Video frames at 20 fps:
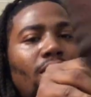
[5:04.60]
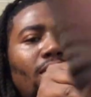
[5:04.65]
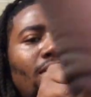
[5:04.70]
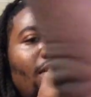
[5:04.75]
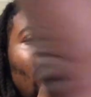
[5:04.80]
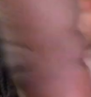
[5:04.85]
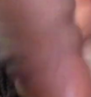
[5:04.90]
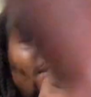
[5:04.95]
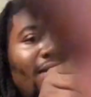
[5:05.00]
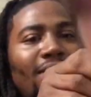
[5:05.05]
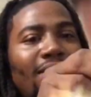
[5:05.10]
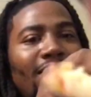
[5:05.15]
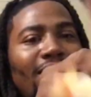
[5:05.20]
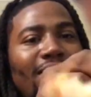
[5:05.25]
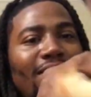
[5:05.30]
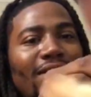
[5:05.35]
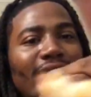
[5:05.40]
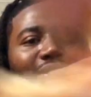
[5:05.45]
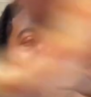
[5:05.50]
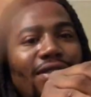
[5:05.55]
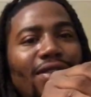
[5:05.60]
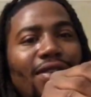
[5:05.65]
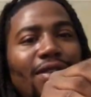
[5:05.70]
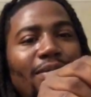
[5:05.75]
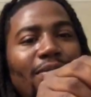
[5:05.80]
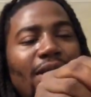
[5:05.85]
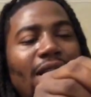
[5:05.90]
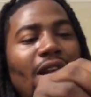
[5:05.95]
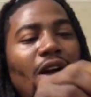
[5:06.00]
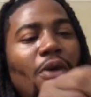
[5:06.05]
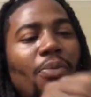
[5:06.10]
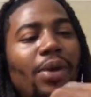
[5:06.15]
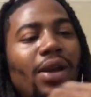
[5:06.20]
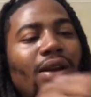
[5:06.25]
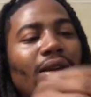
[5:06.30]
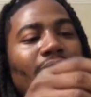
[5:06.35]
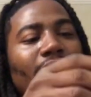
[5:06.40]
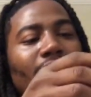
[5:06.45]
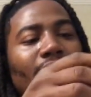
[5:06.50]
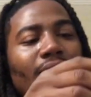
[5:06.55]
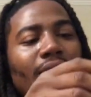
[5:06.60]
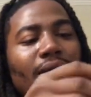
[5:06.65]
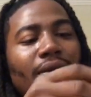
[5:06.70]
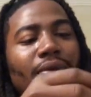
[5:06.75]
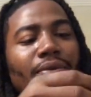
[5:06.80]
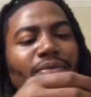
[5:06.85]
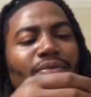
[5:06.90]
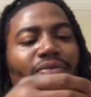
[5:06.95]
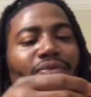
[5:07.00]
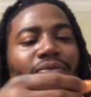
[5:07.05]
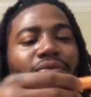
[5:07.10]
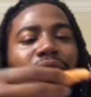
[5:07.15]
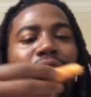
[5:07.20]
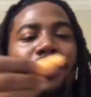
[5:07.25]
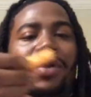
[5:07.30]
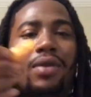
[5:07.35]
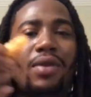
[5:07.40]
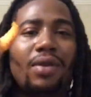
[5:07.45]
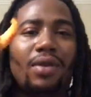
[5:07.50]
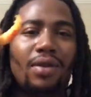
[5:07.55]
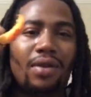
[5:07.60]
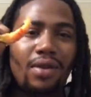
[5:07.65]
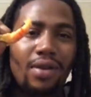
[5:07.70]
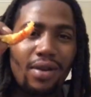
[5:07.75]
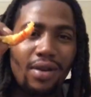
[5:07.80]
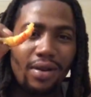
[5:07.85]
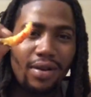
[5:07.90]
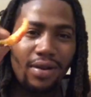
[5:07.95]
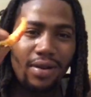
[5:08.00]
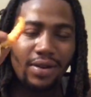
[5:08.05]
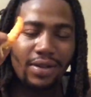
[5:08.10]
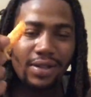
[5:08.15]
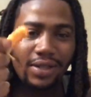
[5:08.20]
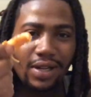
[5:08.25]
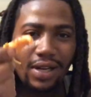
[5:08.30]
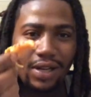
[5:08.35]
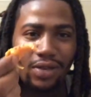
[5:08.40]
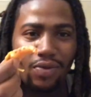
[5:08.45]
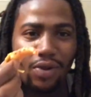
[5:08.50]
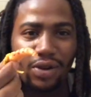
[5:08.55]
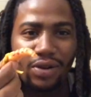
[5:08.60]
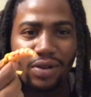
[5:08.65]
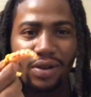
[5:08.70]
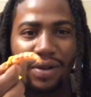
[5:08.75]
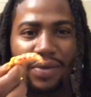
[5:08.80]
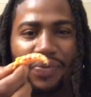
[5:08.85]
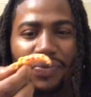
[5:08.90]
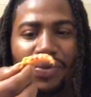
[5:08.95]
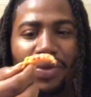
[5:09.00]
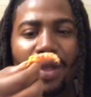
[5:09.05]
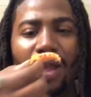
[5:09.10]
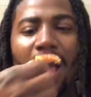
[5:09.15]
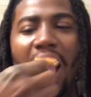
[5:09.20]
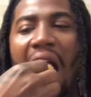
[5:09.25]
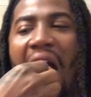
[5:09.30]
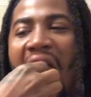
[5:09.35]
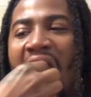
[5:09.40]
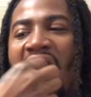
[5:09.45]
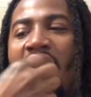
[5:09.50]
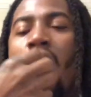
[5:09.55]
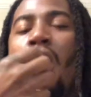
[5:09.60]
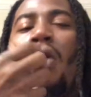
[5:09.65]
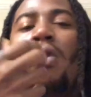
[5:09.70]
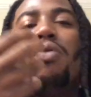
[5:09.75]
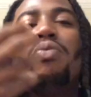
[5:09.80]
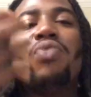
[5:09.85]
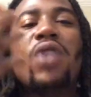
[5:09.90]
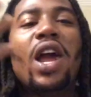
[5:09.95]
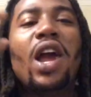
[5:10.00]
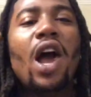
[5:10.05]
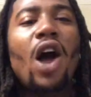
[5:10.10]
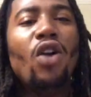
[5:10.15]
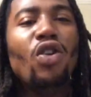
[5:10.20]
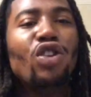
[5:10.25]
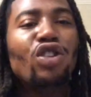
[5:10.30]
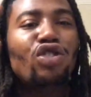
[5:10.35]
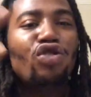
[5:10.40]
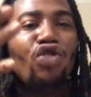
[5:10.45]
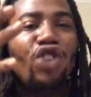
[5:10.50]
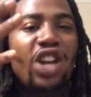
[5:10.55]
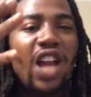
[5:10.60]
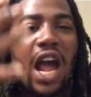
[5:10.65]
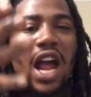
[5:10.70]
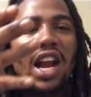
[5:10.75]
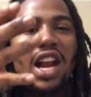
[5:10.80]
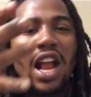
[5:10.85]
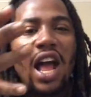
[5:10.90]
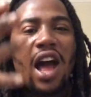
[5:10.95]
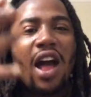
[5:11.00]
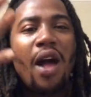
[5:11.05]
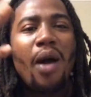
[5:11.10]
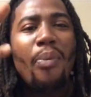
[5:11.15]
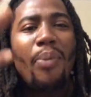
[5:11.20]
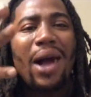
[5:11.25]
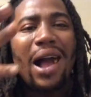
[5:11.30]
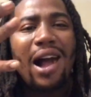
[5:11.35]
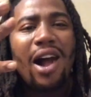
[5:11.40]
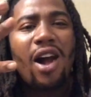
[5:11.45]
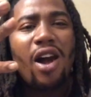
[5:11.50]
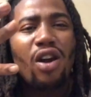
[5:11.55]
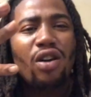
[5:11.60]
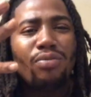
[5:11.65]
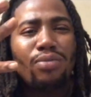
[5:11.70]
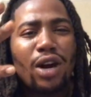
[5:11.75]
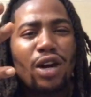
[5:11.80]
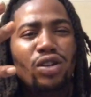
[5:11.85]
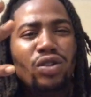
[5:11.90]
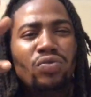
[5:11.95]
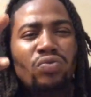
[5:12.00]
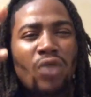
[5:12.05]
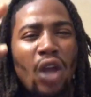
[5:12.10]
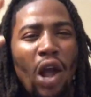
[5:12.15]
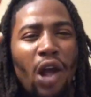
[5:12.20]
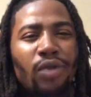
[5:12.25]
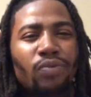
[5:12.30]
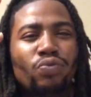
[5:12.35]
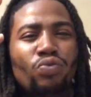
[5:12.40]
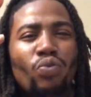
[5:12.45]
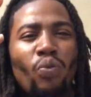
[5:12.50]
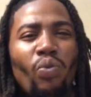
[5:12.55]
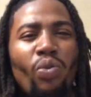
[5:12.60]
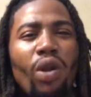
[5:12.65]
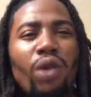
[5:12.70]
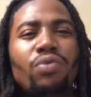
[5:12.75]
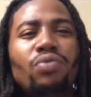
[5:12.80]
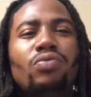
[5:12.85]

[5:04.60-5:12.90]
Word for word: Bang! Yeah, that's how big. Yeah. See, this worked. They only three ninety nine a pound, bro. Where you get it from?